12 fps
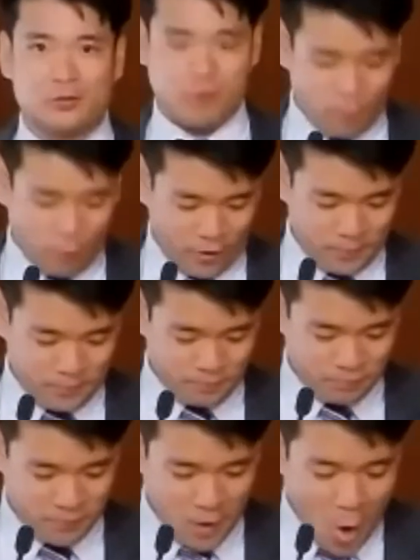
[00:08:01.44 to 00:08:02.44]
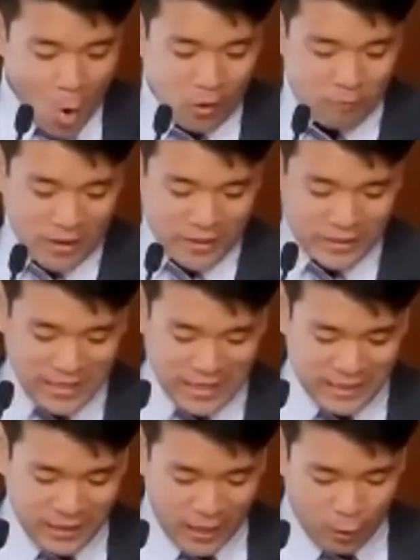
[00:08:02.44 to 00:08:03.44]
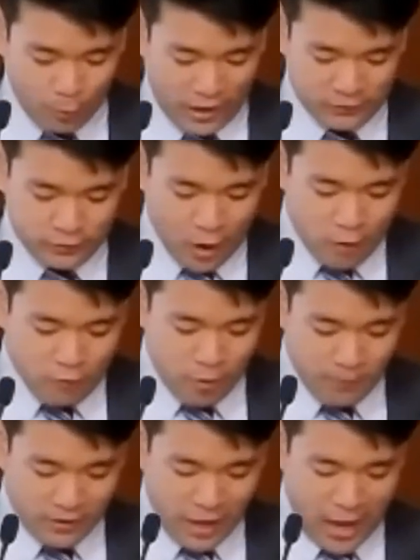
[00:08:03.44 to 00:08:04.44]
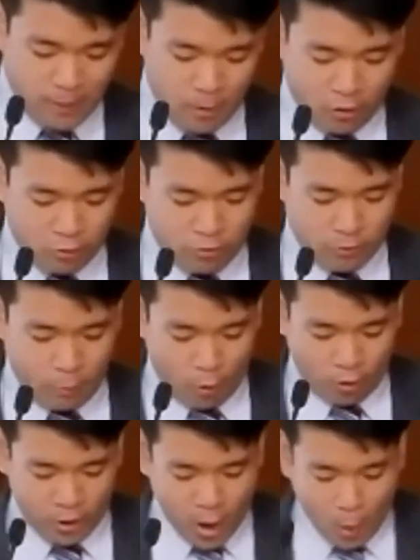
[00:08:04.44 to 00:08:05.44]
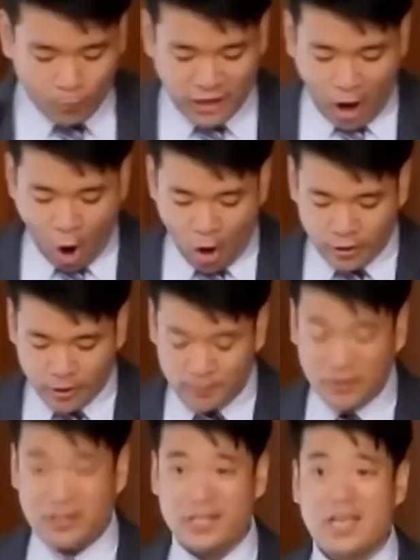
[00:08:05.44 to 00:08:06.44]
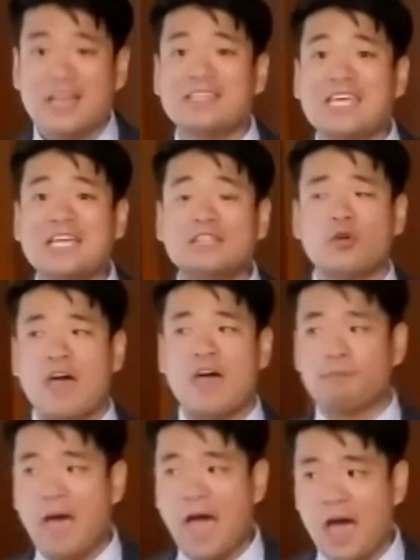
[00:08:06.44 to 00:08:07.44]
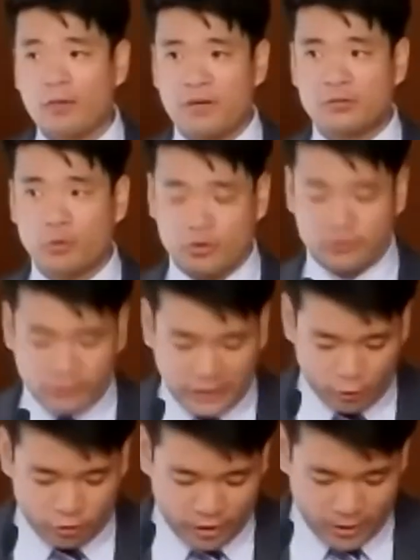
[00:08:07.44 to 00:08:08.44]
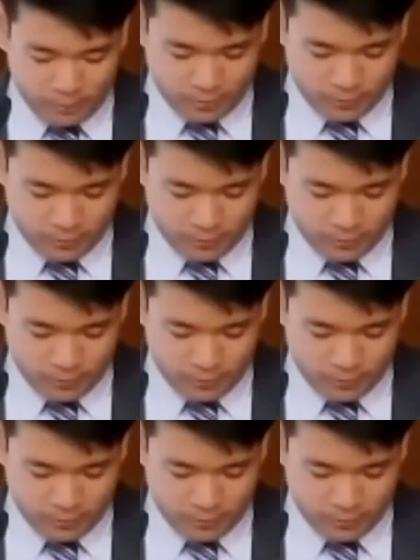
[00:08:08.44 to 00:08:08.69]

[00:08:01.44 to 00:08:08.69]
report. One of my key takeaways from the Thai American report was that our community needs to have pathways towards leadership.